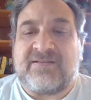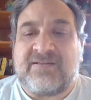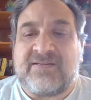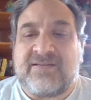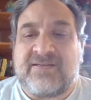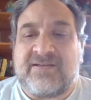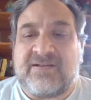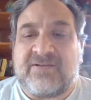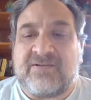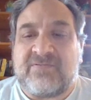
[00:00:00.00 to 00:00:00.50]

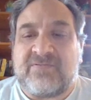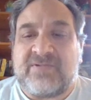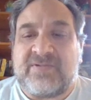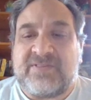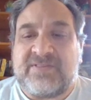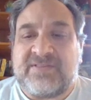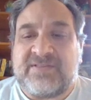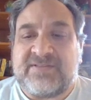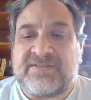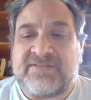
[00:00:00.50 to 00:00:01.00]
Can't
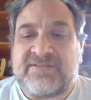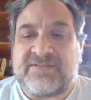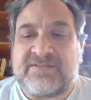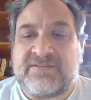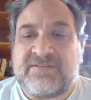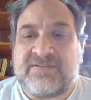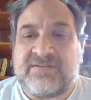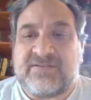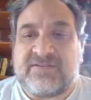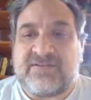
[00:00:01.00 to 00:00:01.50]
read
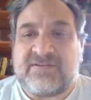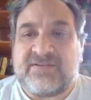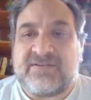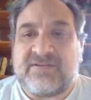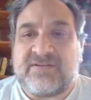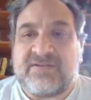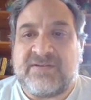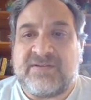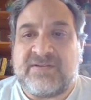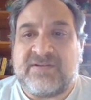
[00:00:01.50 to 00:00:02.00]
this.
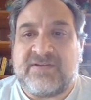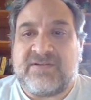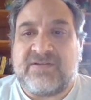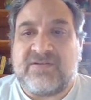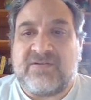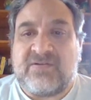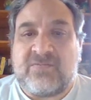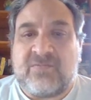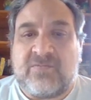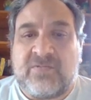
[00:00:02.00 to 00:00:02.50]

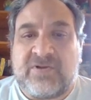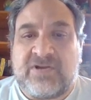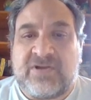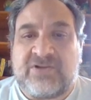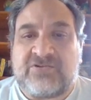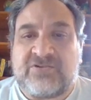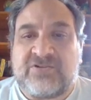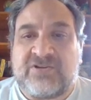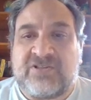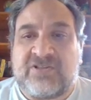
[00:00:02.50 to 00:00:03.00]

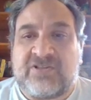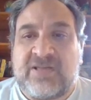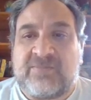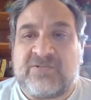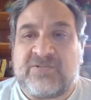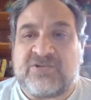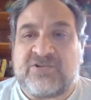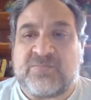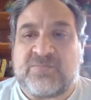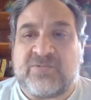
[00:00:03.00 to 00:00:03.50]
100
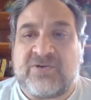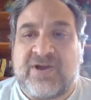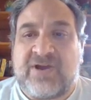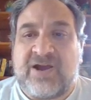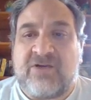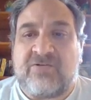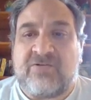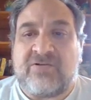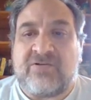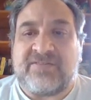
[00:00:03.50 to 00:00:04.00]
kilometers per
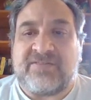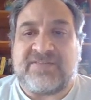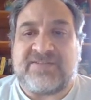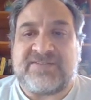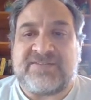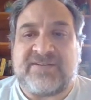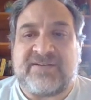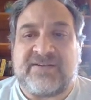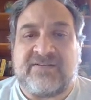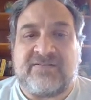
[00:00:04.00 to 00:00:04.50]
hour in the
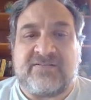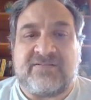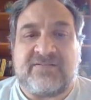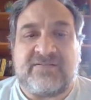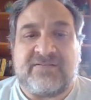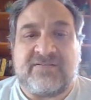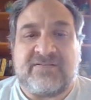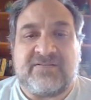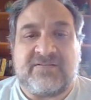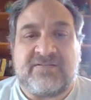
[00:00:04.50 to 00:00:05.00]
tunnel.
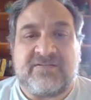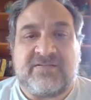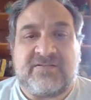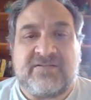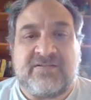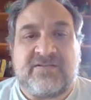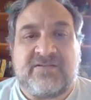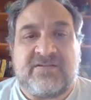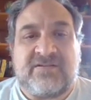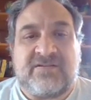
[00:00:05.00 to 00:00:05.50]

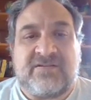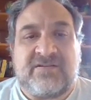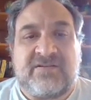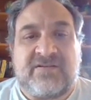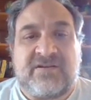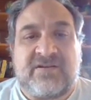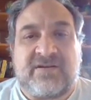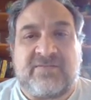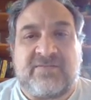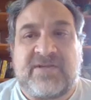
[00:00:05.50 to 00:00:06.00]

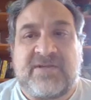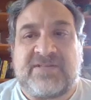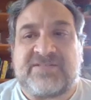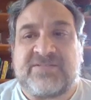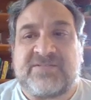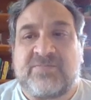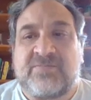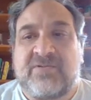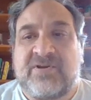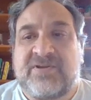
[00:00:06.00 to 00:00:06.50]
I'm not
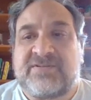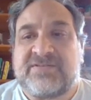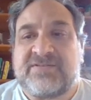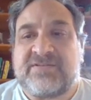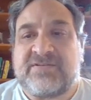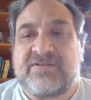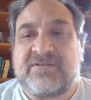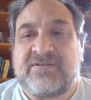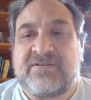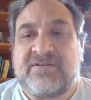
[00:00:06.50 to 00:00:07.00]

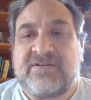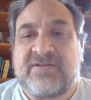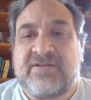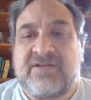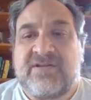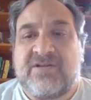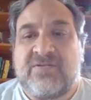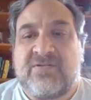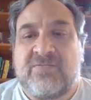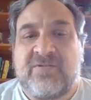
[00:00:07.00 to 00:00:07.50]
surprised.
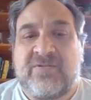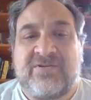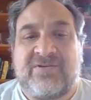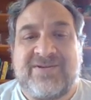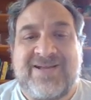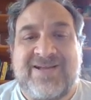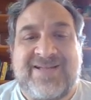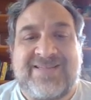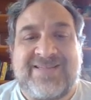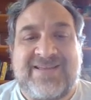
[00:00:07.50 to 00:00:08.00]
We are
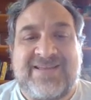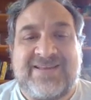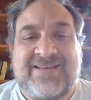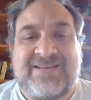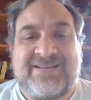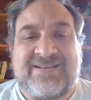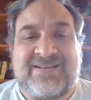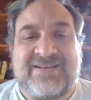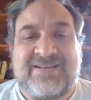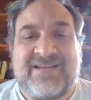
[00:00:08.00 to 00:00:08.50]
not getting
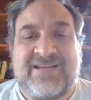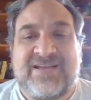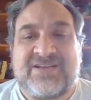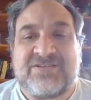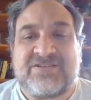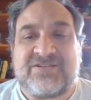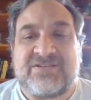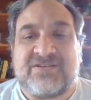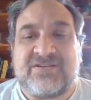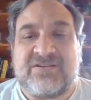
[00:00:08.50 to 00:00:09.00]
an
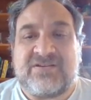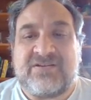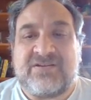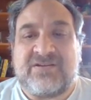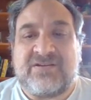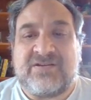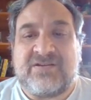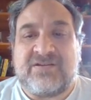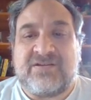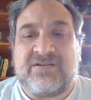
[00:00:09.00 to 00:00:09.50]
indication
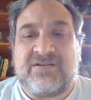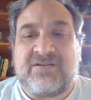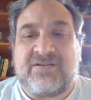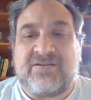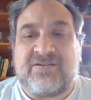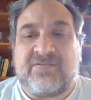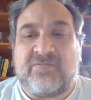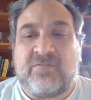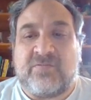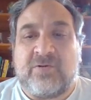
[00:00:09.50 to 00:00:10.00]

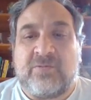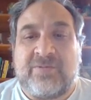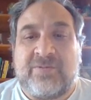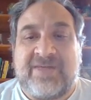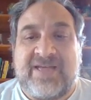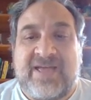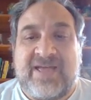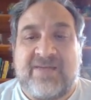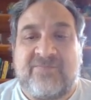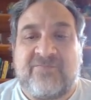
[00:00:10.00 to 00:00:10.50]
where we
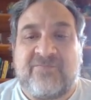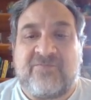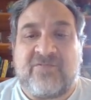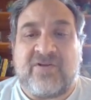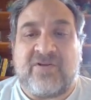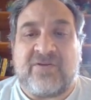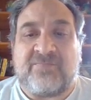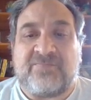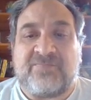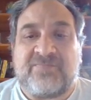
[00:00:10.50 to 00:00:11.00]
came
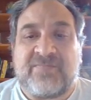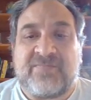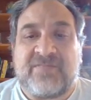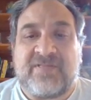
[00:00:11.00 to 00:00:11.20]
from.